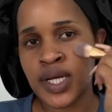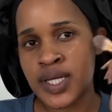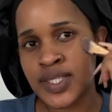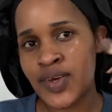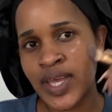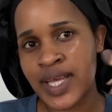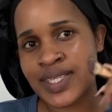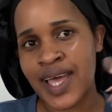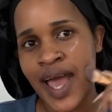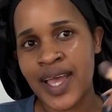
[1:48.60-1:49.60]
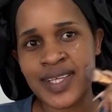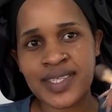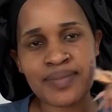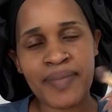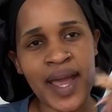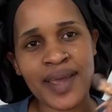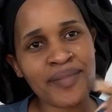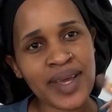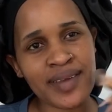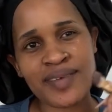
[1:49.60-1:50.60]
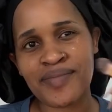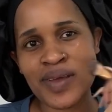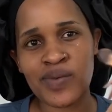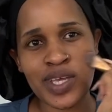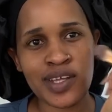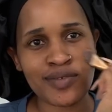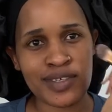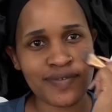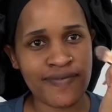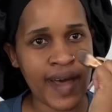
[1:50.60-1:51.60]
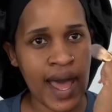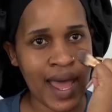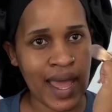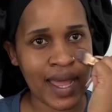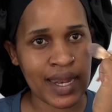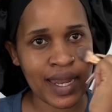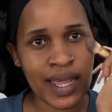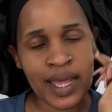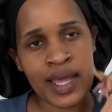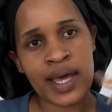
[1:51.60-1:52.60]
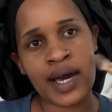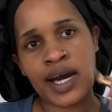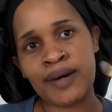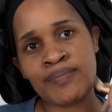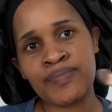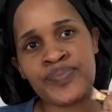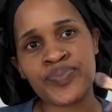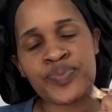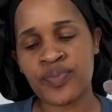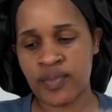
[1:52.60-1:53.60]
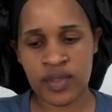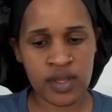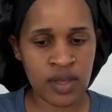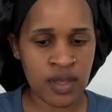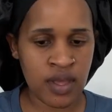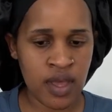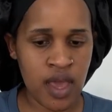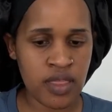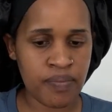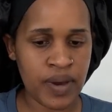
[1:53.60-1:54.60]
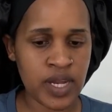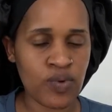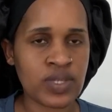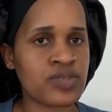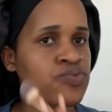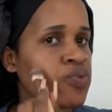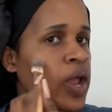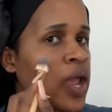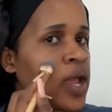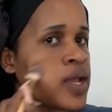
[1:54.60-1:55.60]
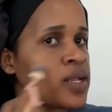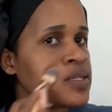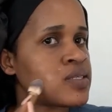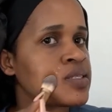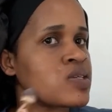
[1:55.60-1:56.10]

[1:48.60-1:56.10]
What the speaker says: So yes guys, my weekend was fun. And the party was great.